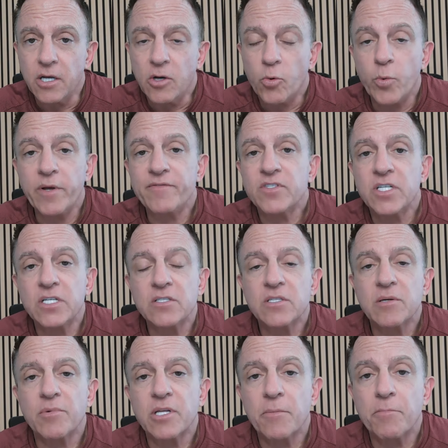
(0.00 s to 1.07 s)
We've seen
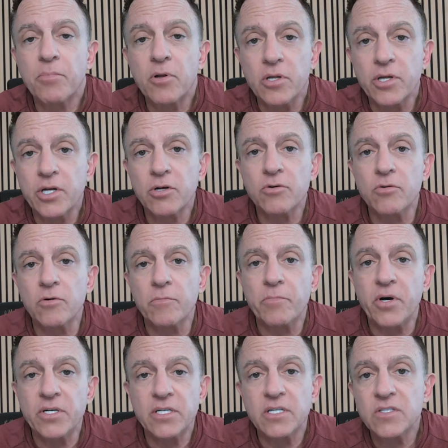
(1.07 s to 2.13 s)
some of the political
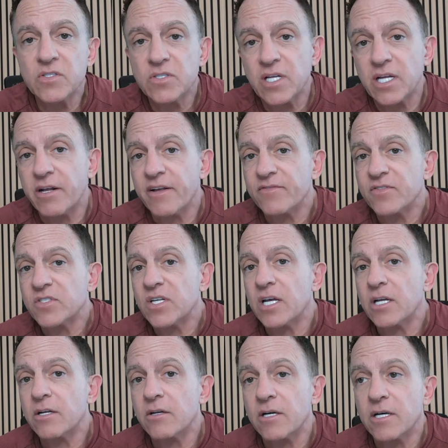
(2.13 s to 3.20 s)
pundits that have
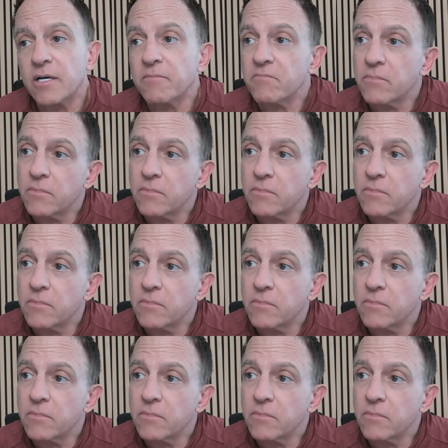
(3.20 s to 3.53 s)
said, uh,